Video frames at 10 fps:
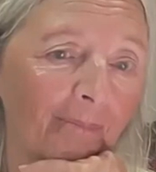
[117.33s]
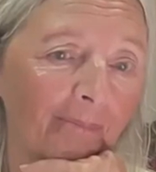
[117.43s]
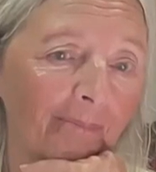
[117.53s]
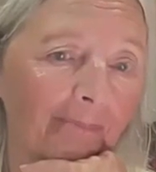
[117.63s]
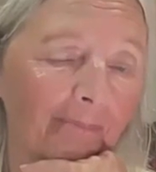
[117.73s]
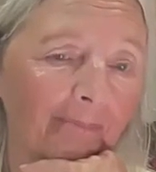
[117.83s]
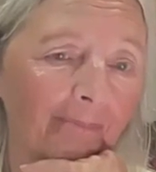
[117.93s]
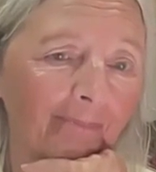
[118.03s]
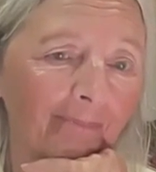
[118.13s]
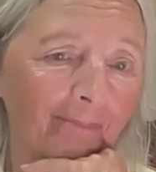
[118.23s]

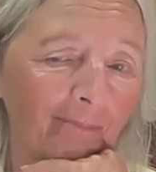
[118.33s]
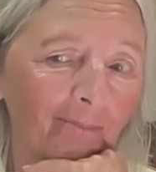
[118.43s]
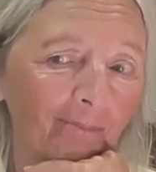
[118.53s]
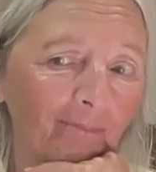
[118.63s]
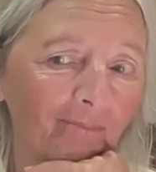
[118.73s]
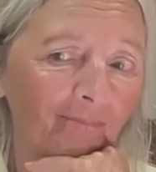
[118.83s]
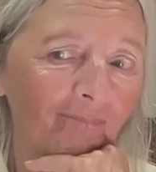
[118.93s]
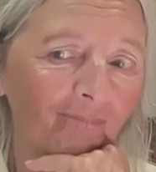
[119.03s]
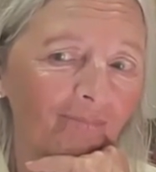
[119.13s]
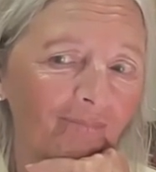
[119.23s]

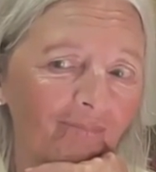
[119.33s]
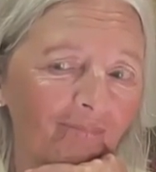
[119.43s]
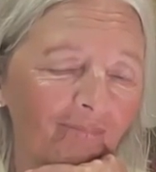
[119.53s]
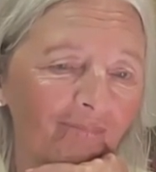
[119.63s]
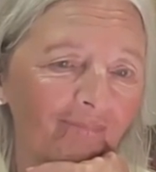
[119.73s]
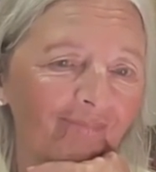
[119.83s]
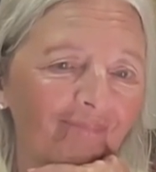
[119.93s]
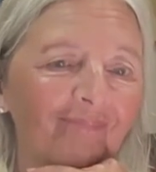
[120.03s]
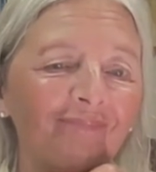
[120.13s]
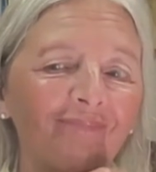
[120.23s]

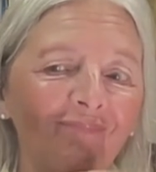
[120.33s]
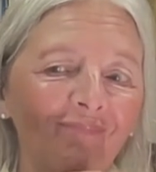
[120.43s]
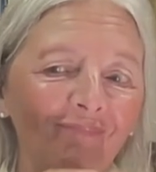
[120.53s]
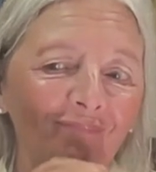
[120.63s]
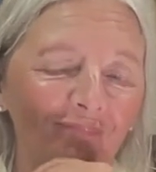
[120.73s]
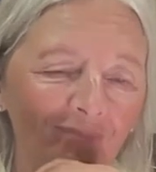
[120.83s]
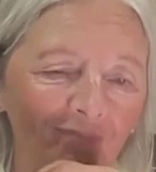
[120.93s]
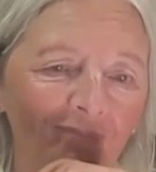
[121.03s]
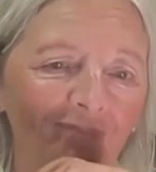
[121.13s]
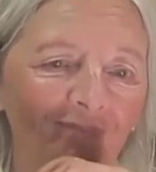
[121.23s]

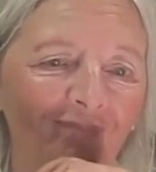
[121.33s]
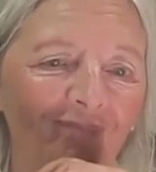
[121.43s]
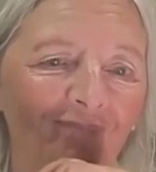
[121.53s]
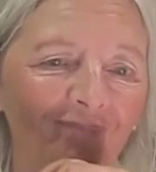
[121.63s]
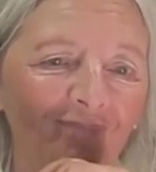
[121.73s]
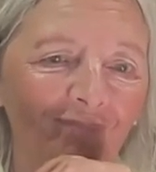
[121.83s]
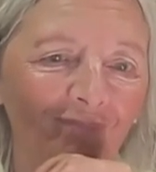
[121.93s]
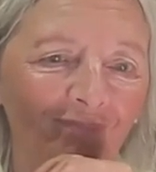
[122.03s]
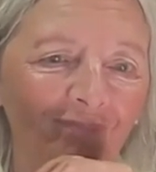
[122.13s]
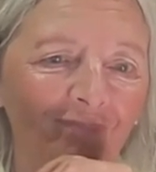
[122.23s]

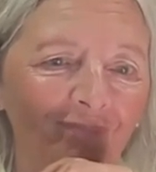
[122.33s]
The person shown says nothing.